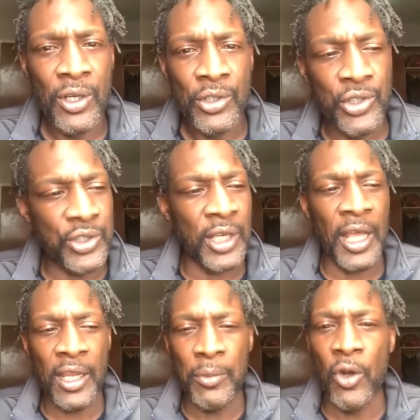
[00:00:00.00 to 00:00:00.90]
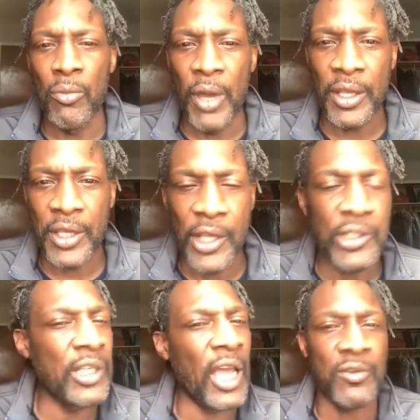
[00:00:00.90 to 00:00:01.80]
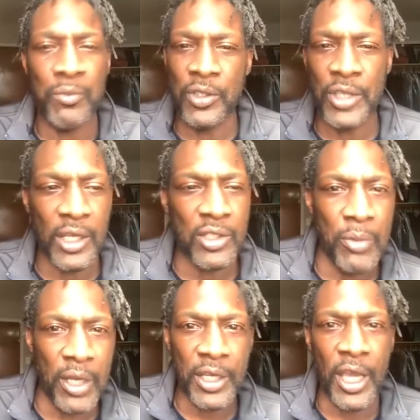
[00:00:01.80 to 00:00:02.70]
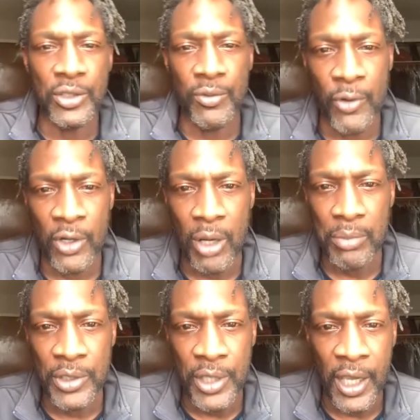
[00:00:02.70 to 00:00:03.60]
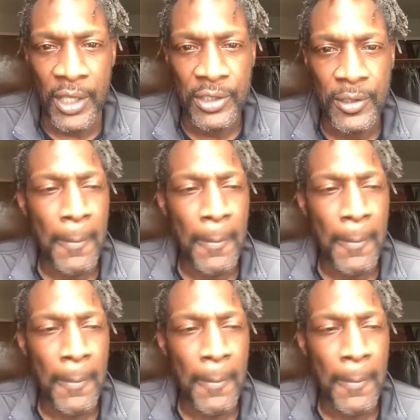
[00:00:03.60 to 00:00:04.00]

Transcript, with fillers: She said that he'd be on medication. He hasn't been taking his medication for a couple of days.